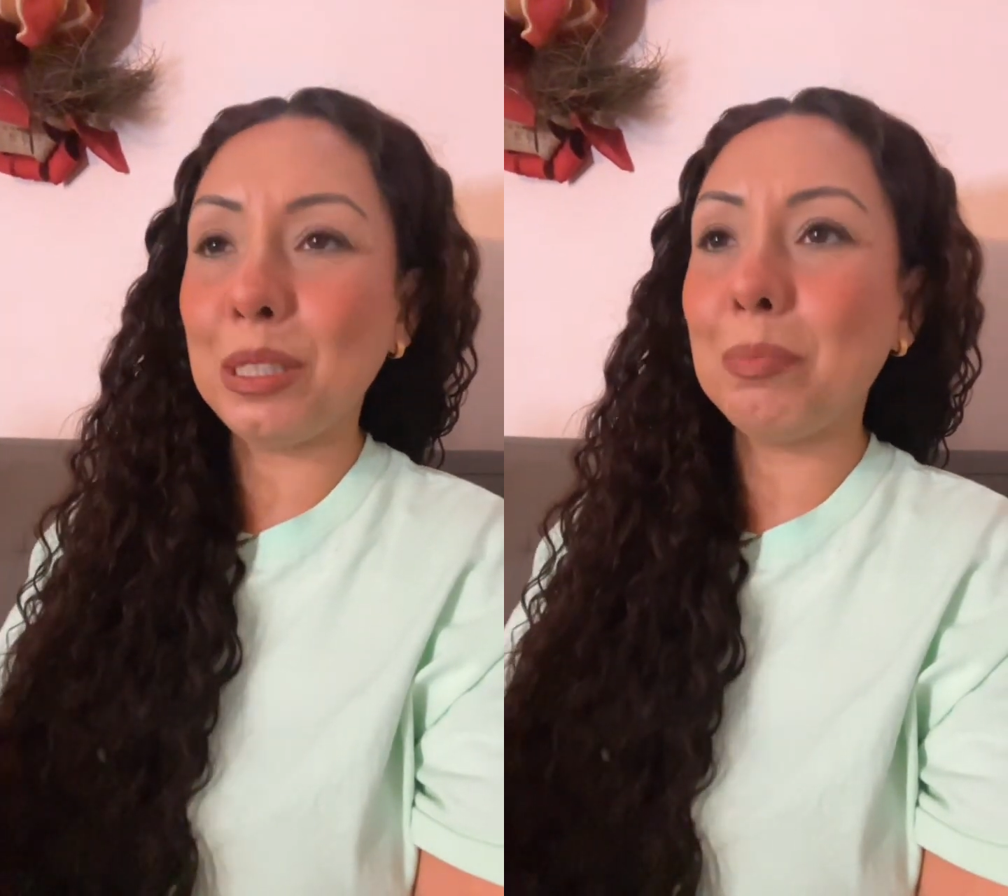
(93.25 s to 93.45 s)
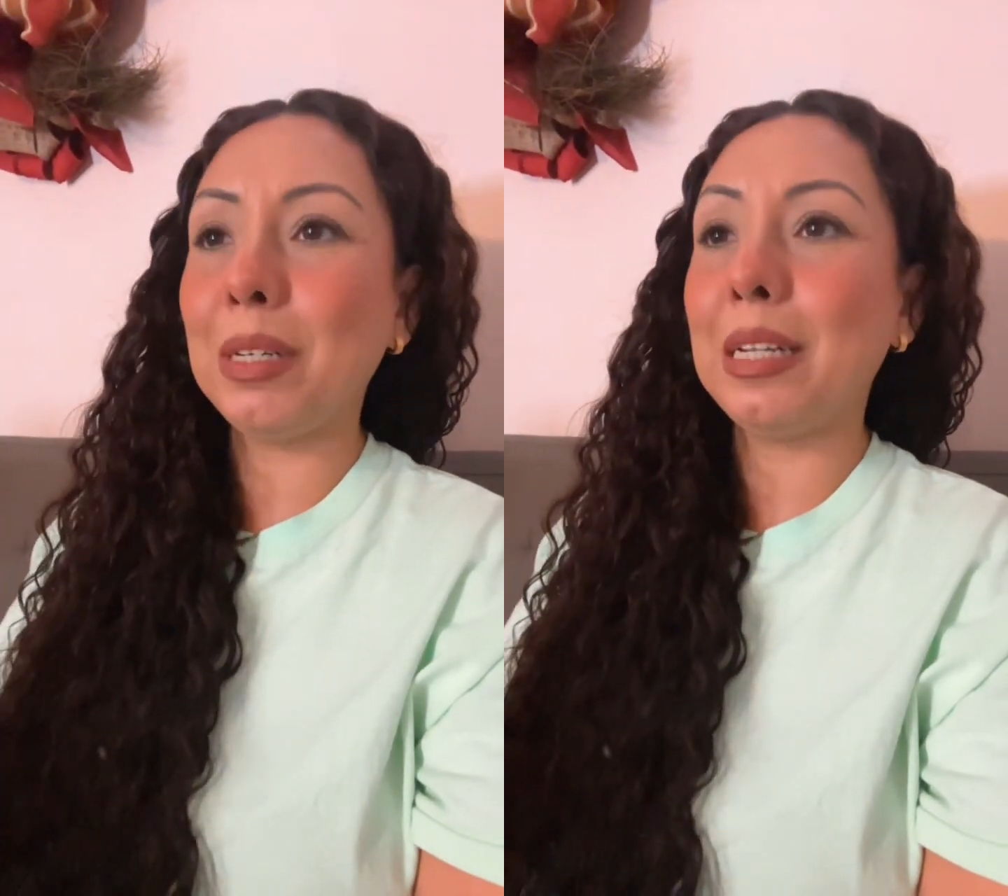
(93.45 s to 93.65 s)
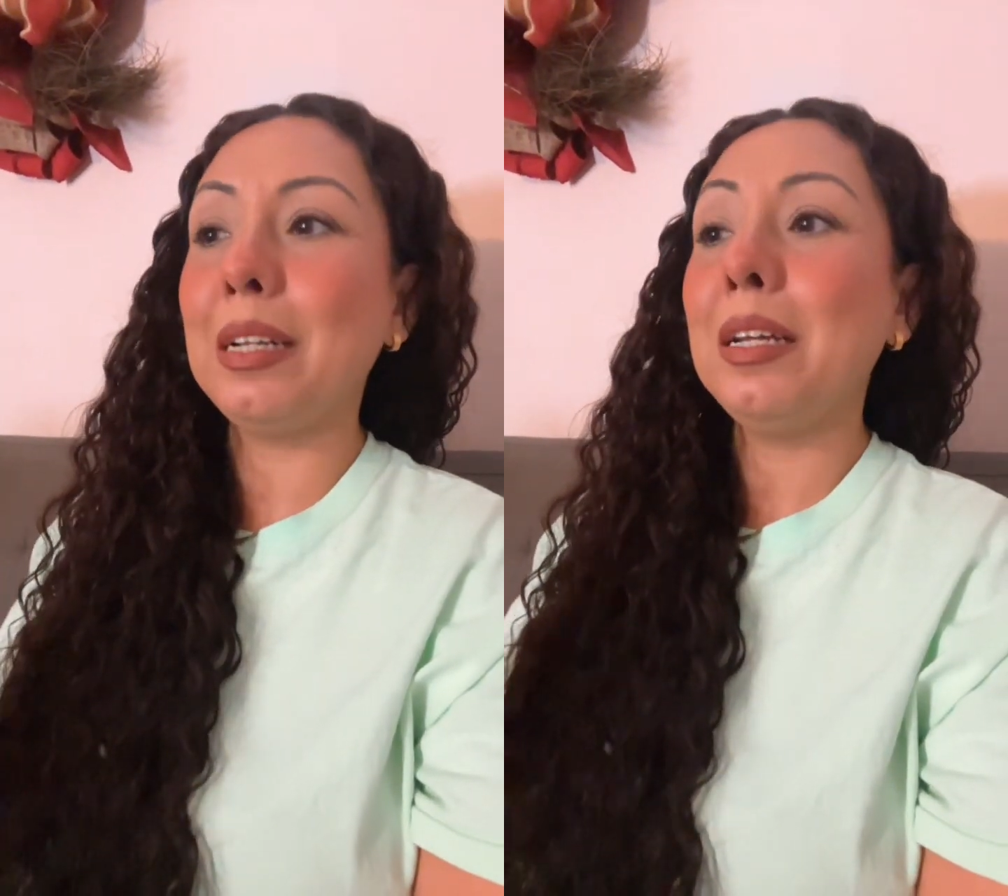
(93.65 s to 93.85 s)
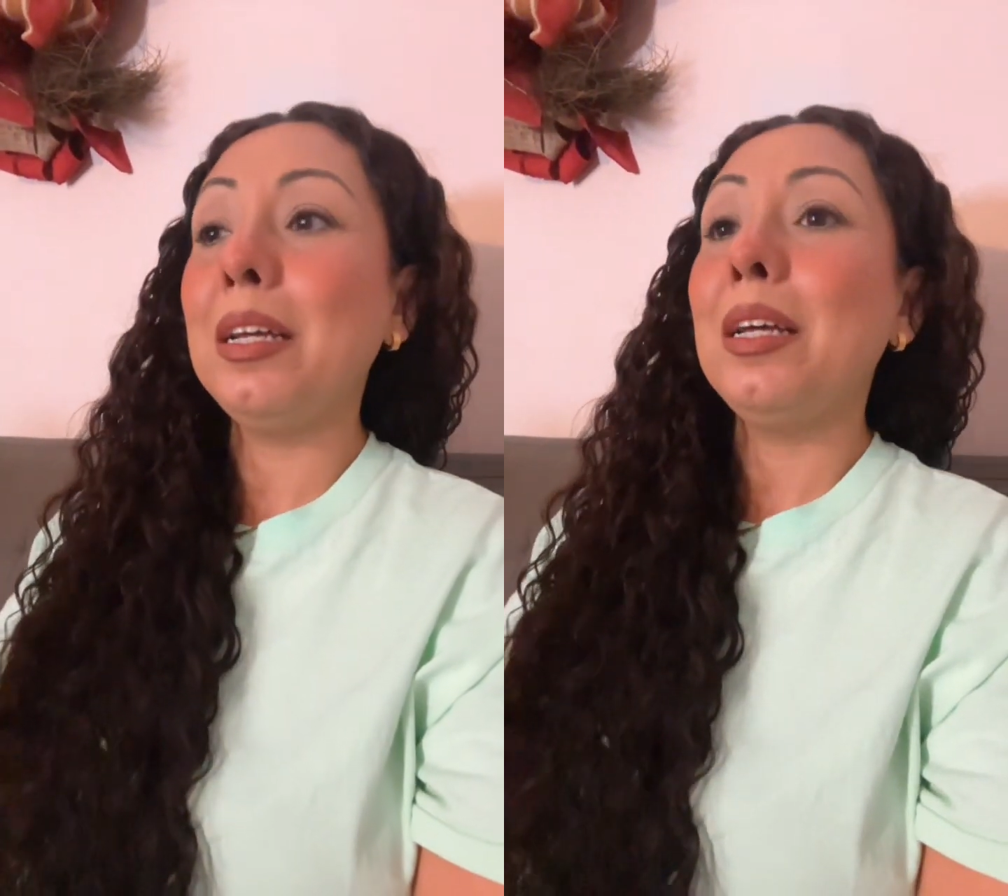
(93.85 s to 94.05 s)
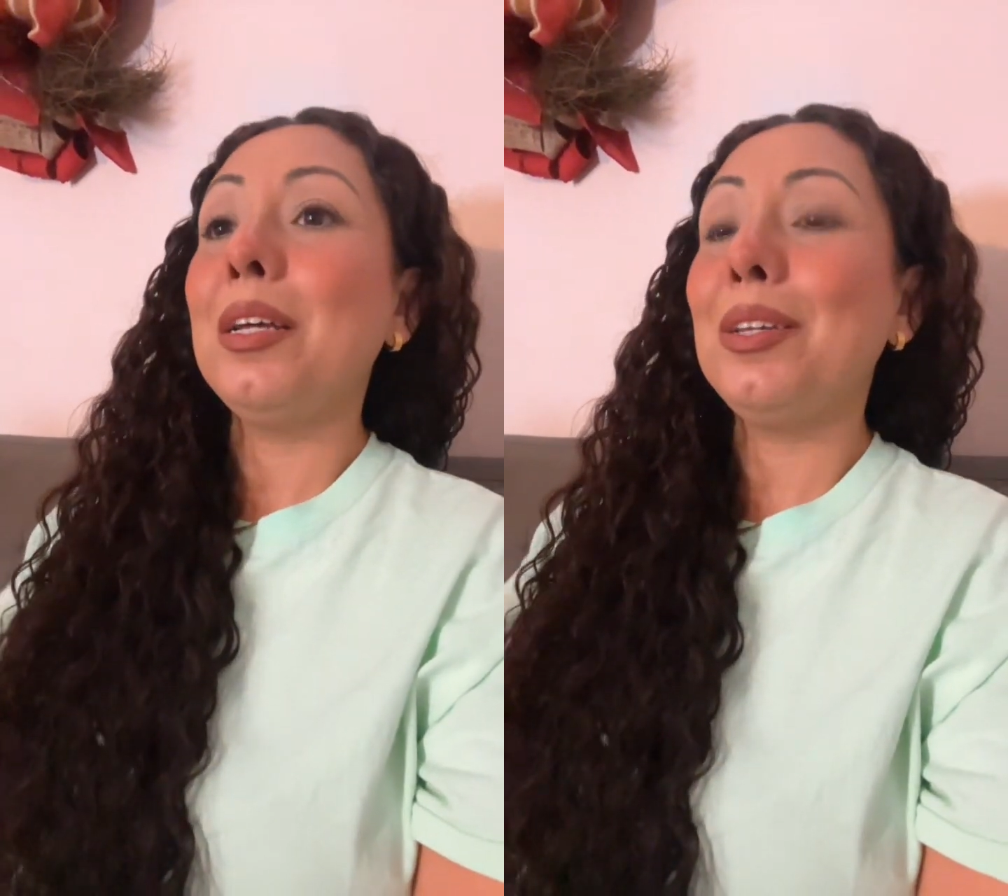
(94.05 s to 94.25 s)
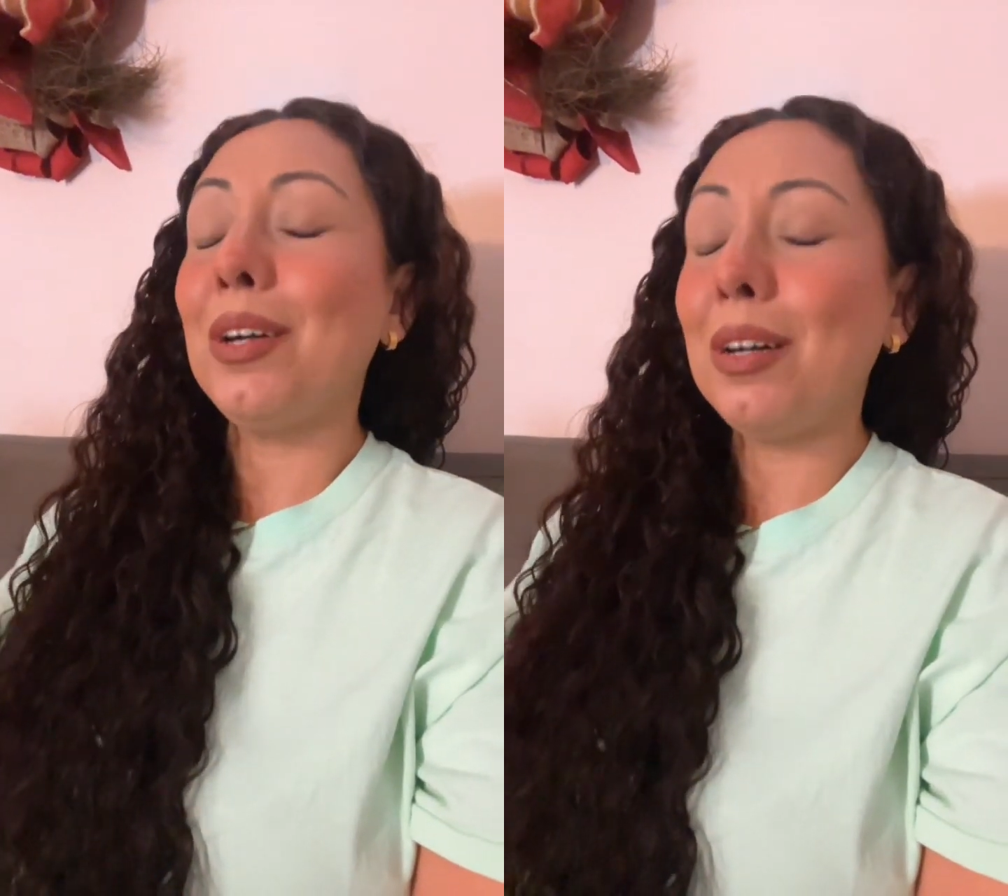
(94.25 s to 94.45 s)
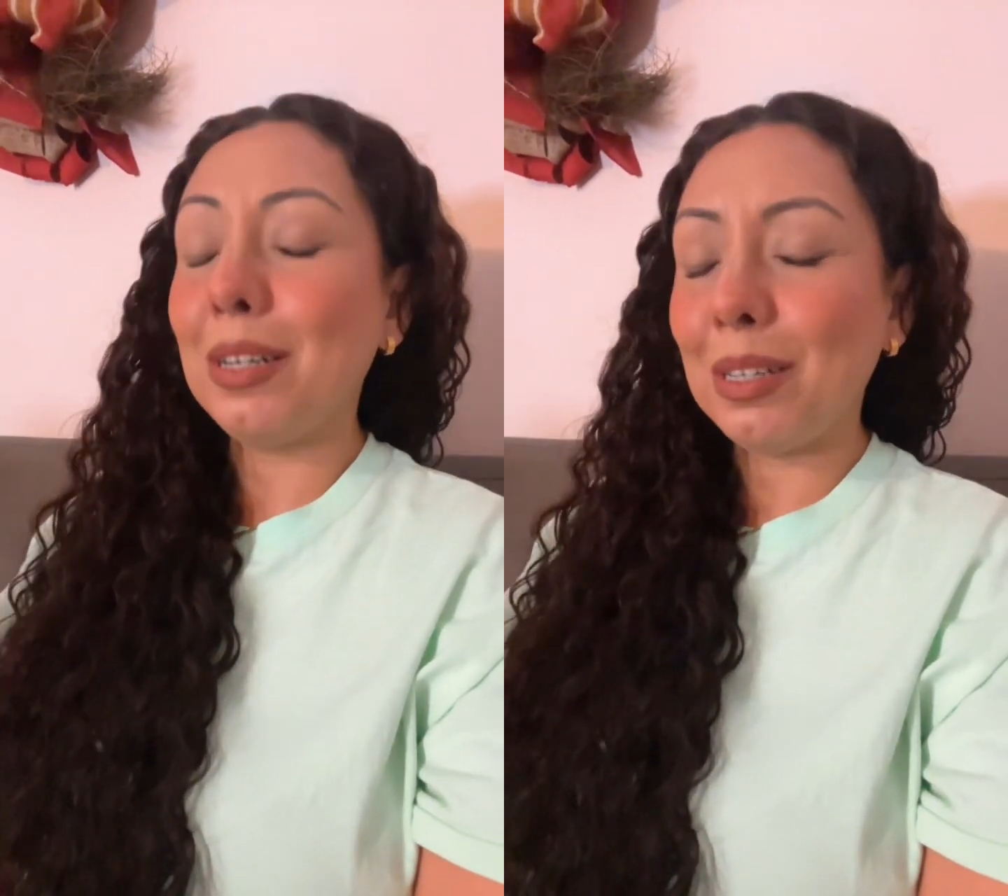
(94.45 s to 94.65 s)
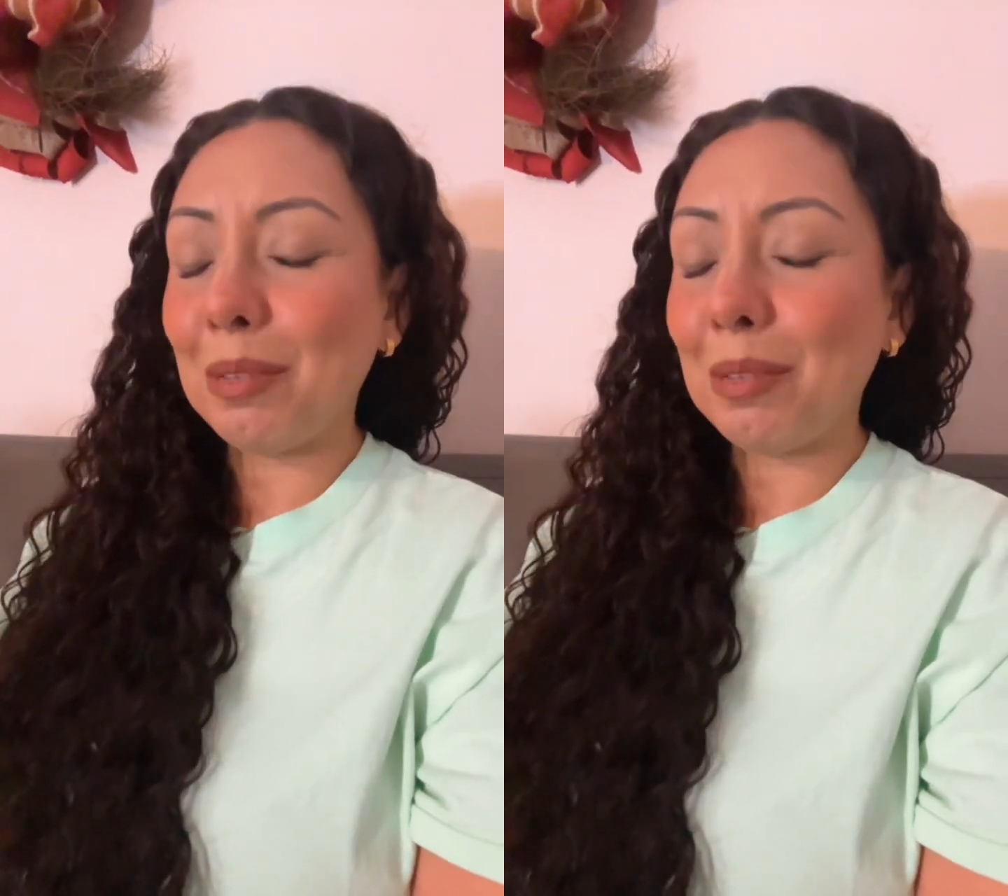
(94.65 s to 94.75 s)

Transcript: But y'all,